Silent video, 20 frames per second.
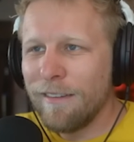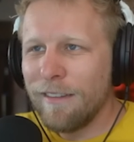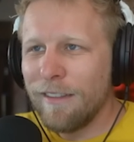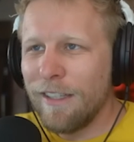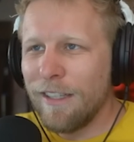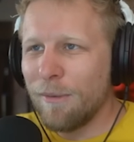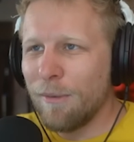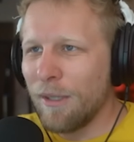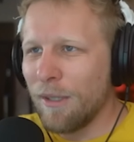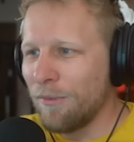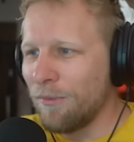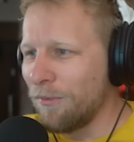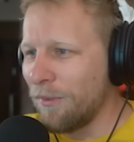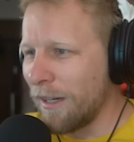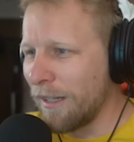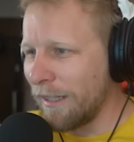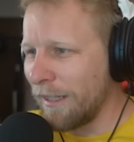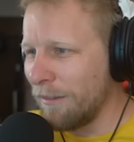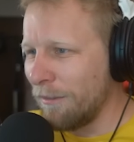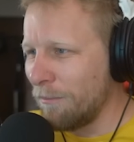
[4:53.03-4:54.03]
You and your
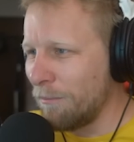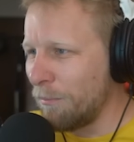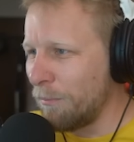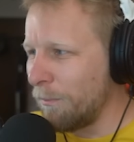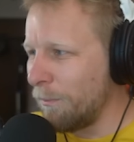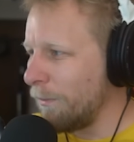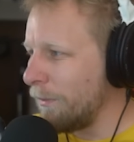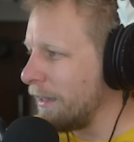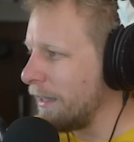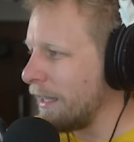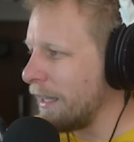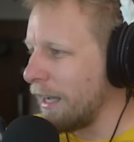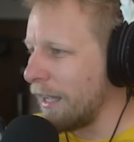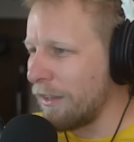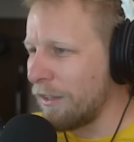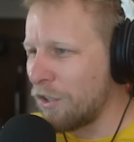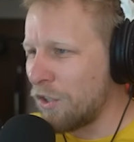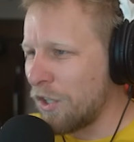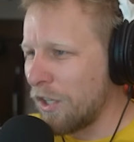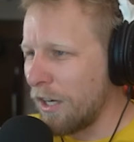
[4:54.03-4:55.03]
fucking other
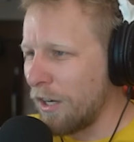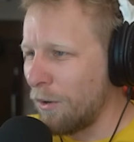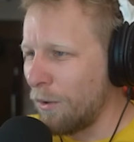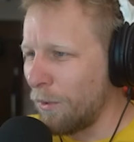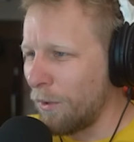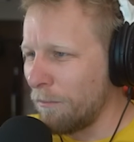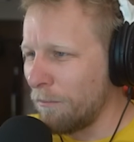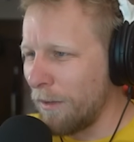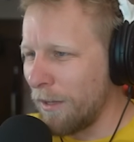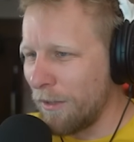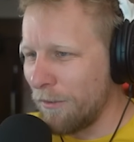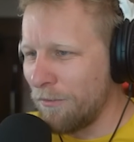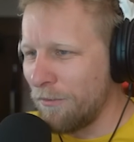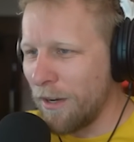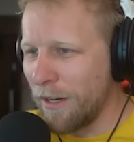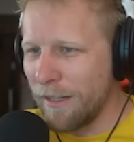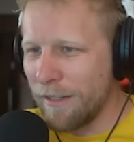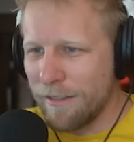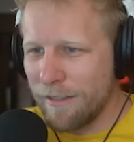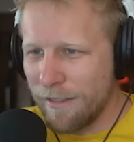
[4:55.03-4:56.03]
shareholder
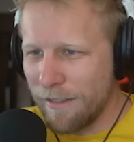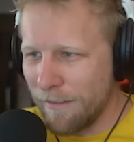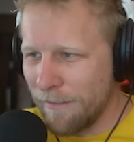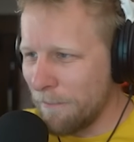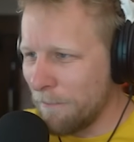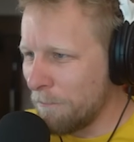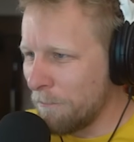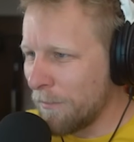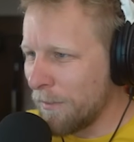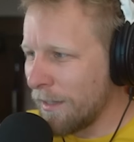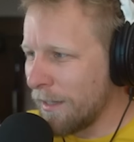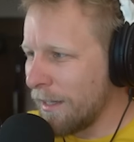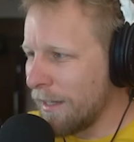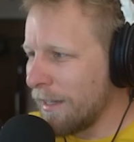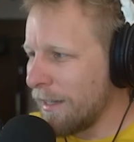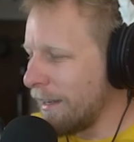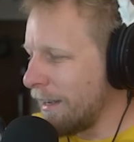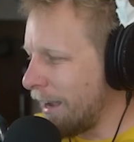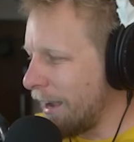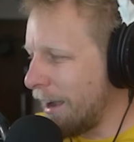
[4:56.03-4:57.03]
motherfuckers
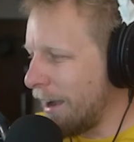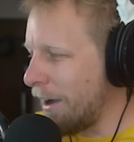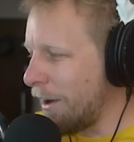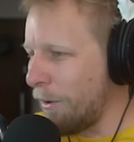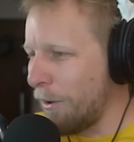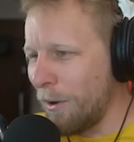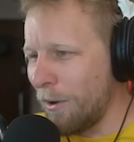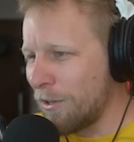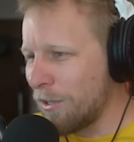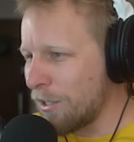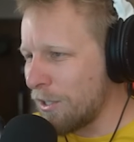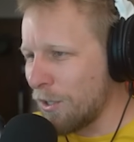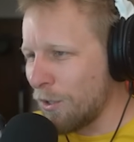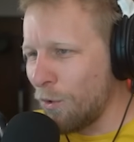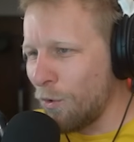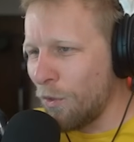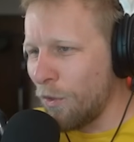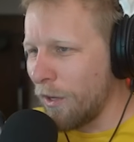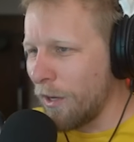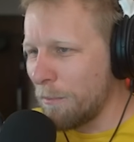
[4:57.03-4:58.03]
are just
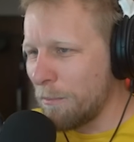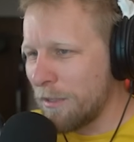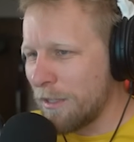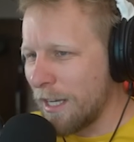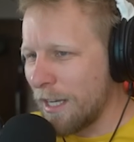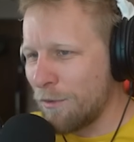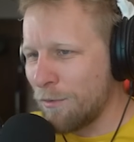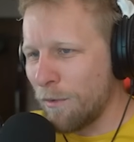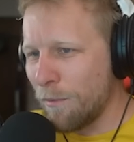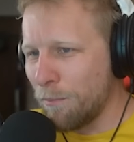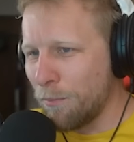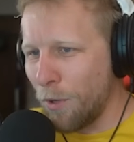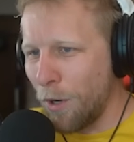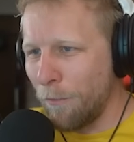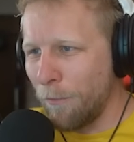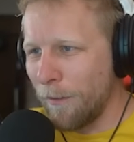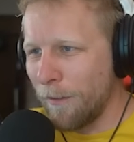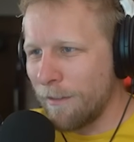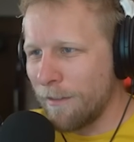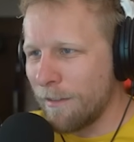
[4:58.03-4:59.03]
all the obsessed with
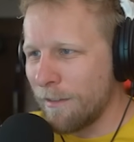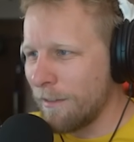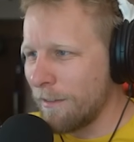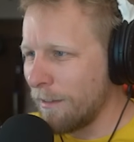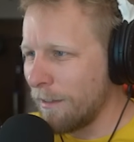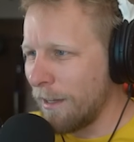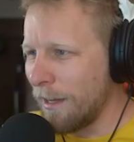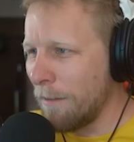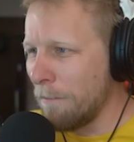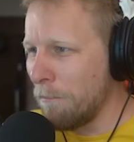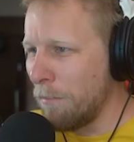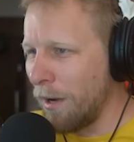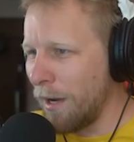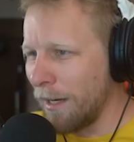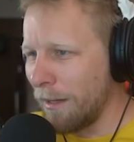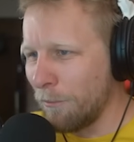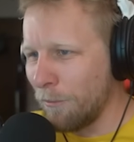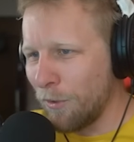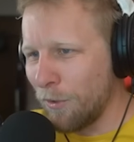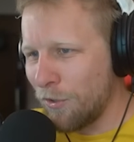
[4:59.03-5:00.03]
profits and
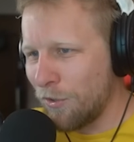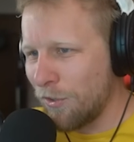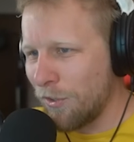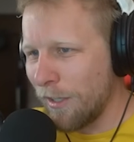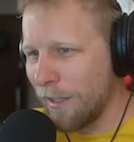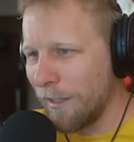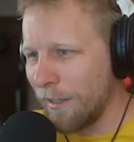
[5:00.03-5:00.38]
buying more shit